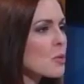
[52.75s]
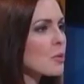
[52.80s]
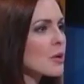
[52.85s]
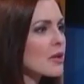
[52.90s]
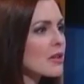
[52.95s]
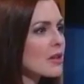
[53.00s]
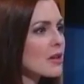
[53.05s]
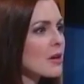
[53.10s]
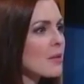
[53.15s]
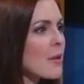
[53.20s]
when we
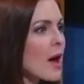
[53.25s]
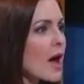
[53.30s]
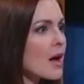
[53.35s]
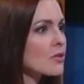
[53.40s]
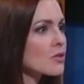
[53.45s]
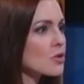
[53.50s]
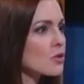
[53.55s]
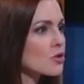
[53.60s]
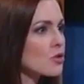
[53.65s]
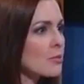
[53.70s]
think about
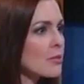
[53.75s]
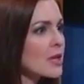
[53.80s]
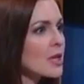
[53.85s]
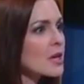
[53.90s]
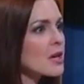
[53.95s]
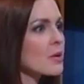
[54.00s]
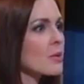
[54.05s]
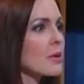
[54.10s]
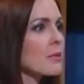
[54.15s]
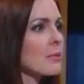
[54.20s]
social
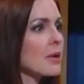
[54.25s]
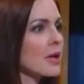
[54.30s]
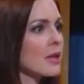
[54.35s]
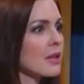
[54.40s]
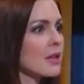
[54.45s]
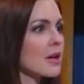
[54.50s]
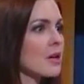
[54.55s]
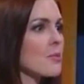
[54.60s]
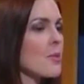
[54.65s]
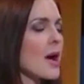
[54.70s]
media, we may
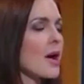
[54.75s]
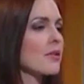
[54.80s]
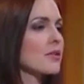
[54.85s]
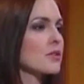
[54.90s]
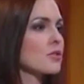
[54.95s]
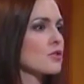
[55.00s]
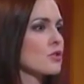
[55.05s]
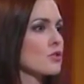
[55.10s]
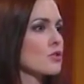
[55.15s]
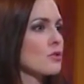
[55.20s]
think about
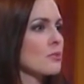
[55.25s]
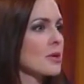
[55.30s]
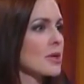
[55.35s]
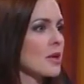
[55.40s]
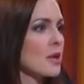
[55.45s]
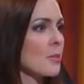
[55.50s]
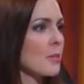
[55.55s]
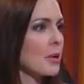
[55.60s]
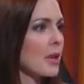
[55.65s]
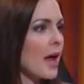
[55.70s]
these social
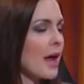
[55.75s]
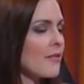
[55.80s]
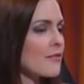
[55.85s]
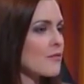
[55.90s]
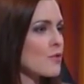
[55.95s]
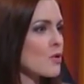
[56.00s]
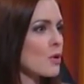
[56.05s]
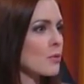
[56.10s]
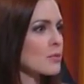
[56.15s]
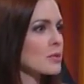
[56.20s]
media
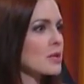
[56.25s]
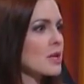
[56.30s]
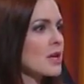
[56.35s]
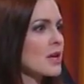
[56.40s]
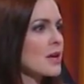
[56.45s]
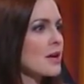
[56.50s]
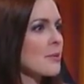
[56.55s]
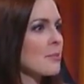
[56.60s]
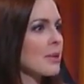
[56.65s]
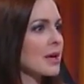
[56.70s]
platforms,
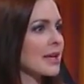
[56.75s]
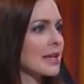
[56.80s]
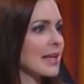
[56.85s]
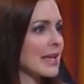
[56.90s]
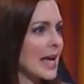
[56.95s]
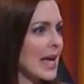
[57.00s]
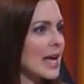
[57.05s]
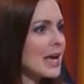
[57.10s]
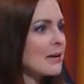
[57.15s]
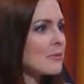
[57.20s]
but
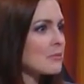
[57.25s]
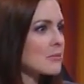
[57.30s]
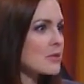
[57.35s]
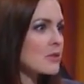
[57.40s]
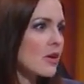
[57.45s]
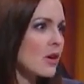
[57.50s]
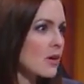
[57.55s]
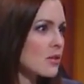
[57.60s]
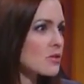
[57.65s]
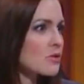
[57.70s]
games
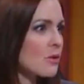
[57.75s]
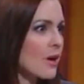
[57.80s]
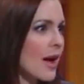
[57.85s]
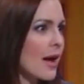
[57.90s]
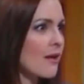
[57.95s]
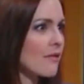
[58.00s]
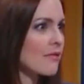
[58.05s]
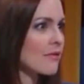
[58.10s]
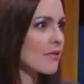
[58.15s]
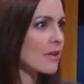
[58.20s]
also
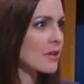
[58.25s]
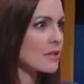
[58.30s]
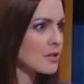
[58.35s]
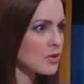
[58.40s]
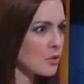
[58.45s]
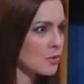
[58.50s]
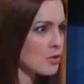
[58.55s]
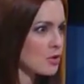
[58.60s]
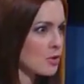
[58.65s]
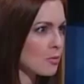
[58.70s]
have a
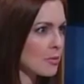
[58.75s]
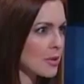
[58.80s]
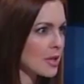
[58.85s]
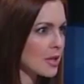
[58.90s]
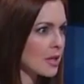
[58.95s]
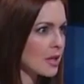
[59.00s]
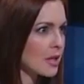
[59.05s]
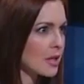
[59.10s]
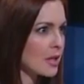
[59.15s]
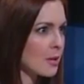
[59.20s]
social
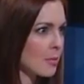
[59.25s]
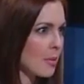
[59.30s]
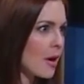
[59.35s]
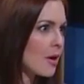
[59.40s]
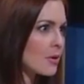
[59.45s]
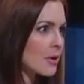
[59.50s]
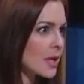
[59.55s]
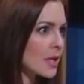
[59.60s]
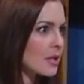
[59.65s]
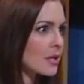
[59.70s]
media
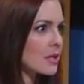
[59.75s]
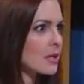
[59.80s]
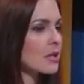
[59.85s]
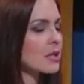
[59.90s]
component.